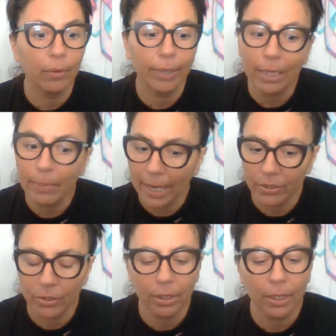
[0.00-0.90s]
Reiki
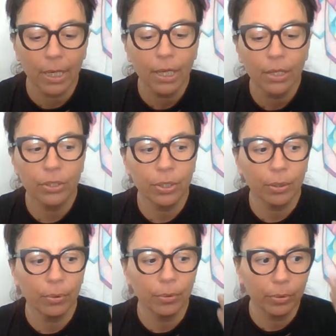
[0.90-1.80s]
master,
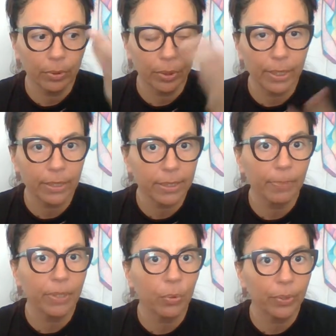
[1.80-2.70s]
so in
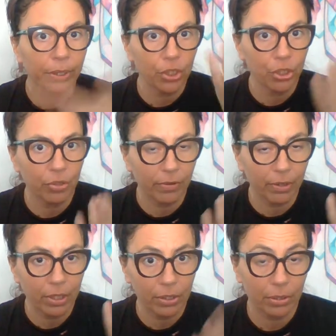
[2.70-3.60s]
something with
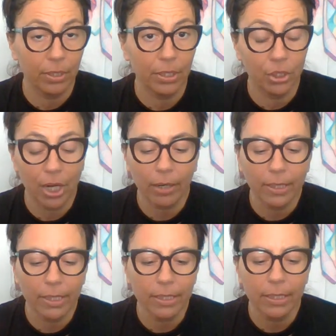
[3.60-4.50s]
the
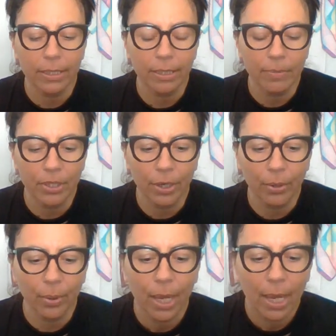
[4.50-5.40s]
chakra system,
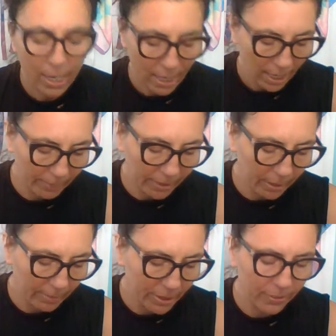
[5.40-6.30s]
so I'm
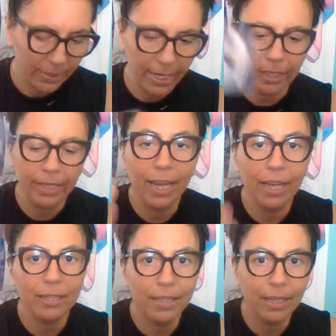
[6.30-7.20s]
going to be doing that.
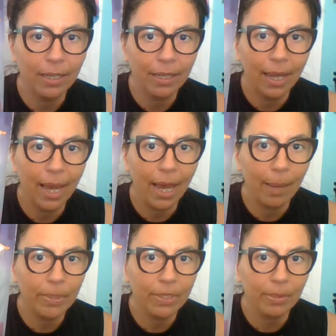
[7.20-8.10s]
Yeah, see,
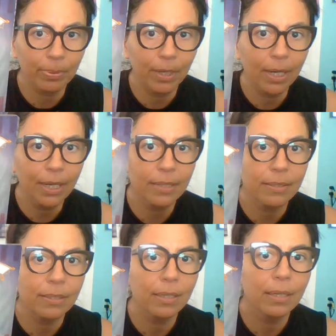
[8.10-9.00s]
happy surprise.